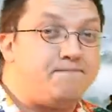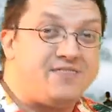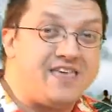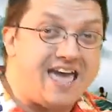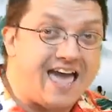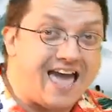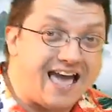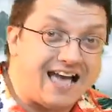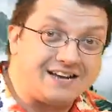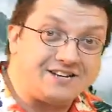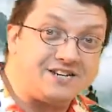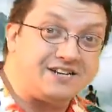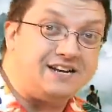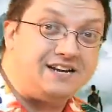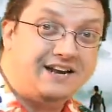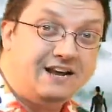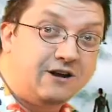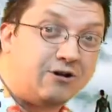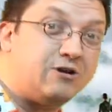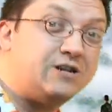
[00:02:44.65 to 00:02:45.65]
The action
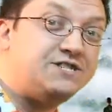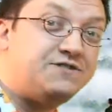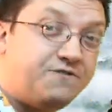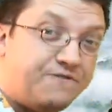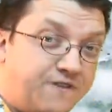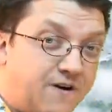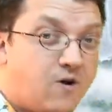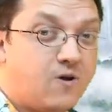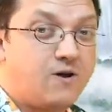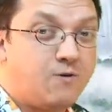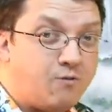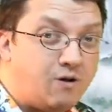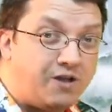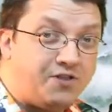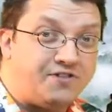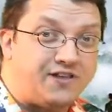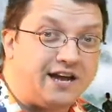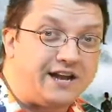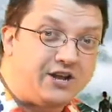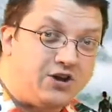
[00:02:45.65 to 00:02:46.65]
in here is very
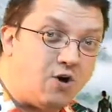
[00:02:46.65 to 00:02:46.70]
well done.